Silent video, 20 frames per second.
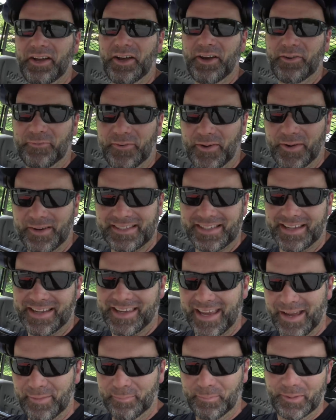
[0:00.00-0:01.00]
The folks at
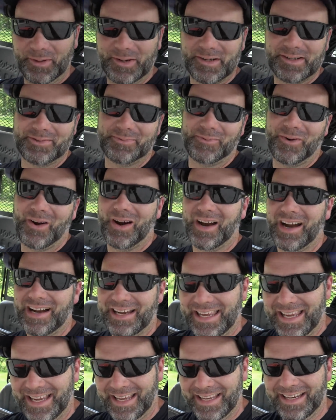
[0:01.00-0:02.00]
Gempler's
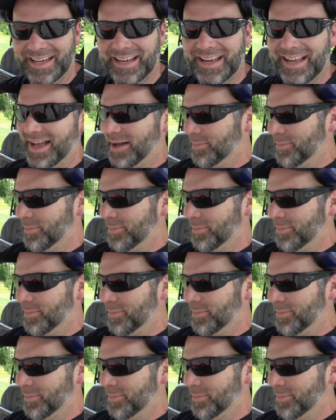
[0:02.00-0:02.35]
weren't kidding